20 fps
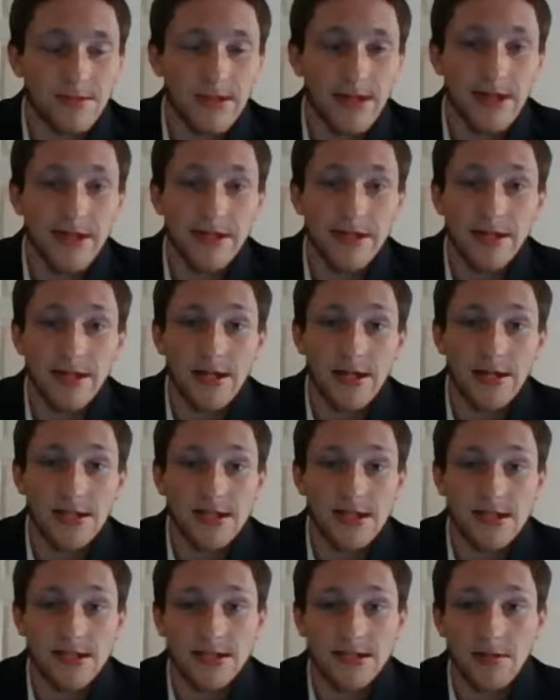in the
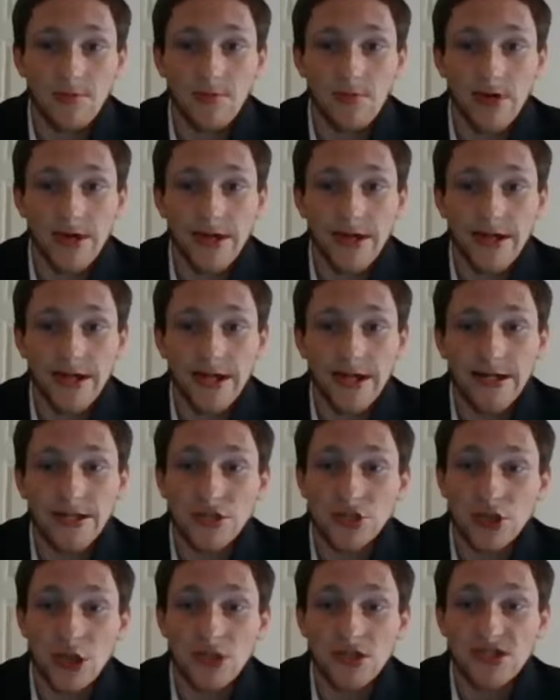system where it
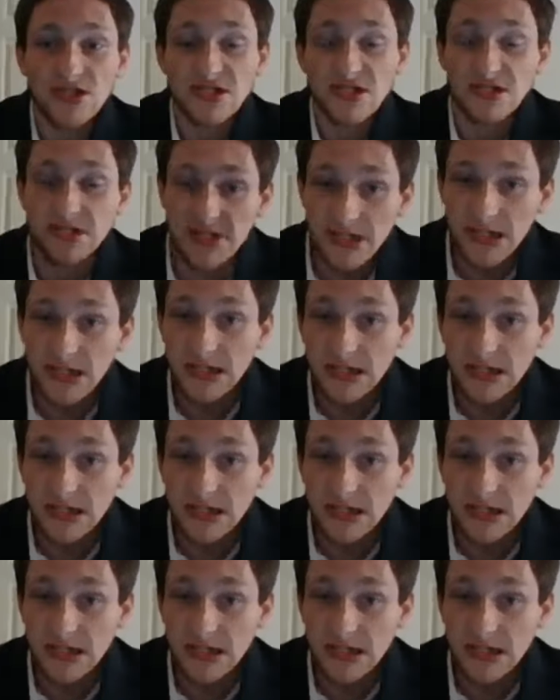shows this